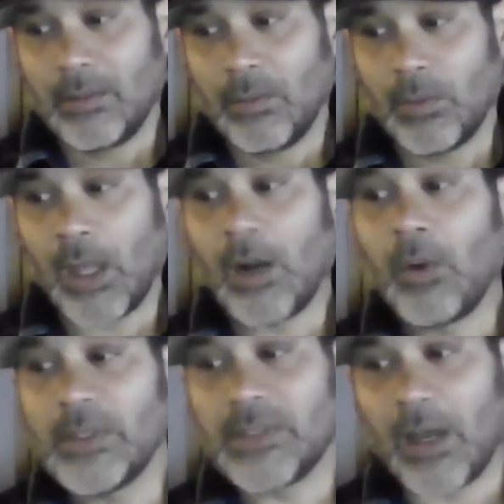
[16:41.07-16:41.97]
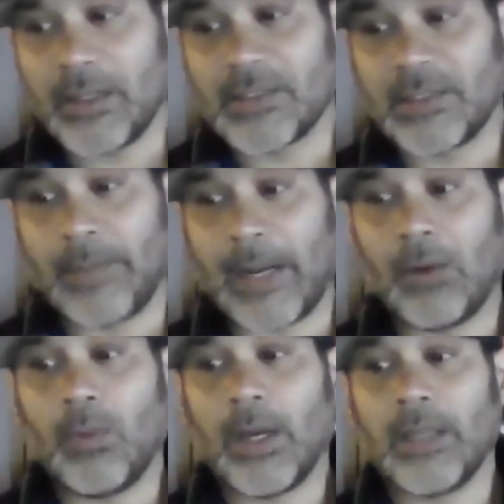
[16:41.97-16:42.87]
we're not always honest
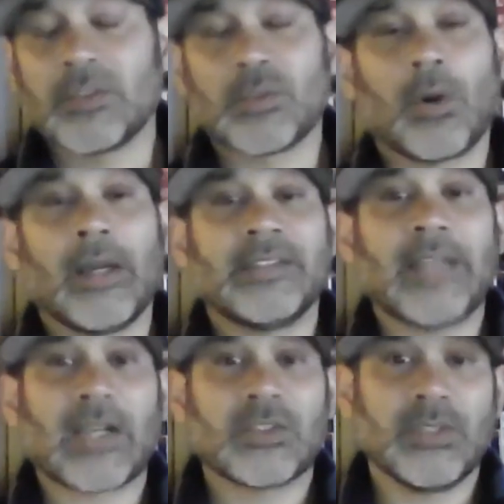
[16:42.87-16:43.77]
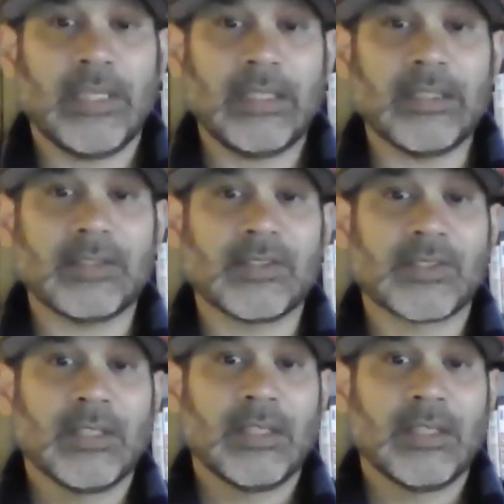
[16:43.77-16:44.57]
about what Suarez actually is.